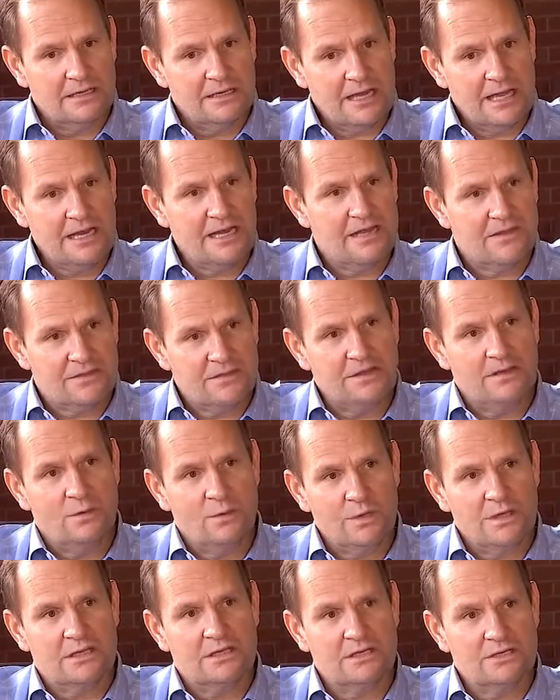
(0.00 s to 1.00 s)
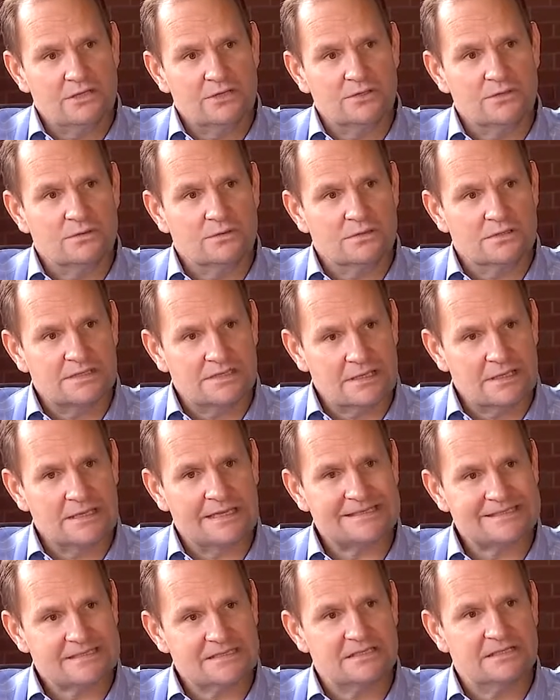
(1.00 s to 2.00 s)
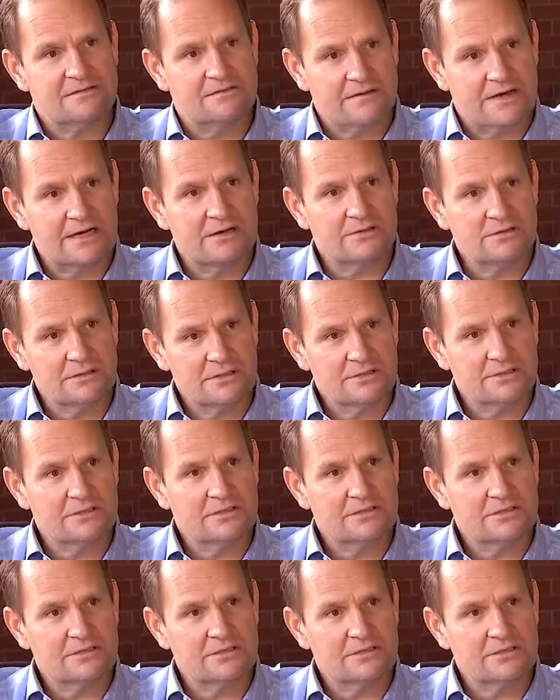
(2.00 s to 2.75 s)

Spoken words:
anything we can do to lessen the viral load